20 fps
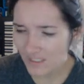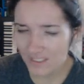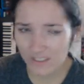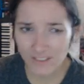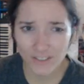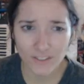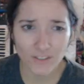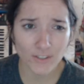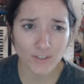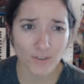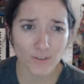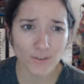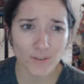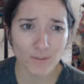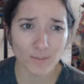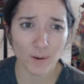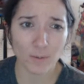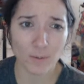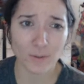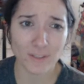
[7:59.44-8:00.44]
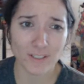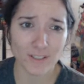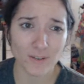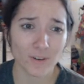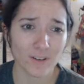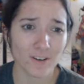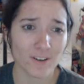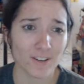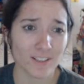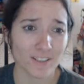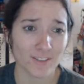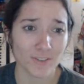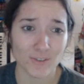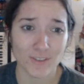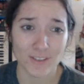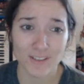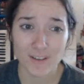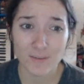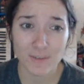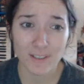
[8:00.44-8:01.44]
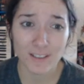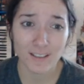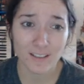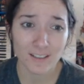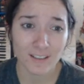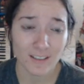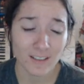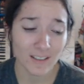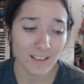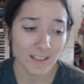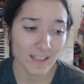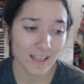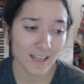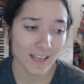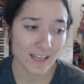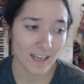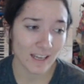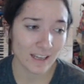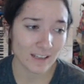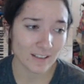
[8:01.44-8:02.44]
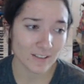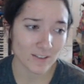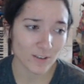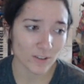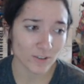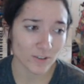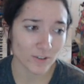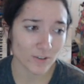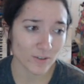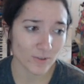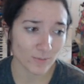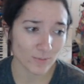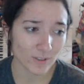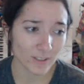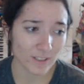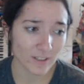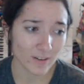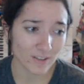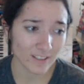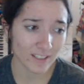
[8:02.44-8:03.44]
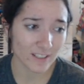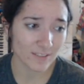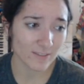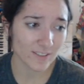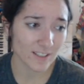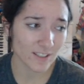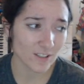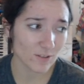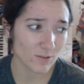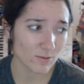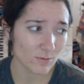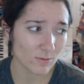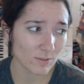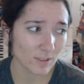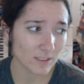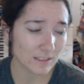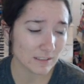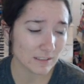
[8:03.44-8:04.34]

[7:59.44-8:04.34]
concerned about what's going on in your stomach and doctors really aren't giving you,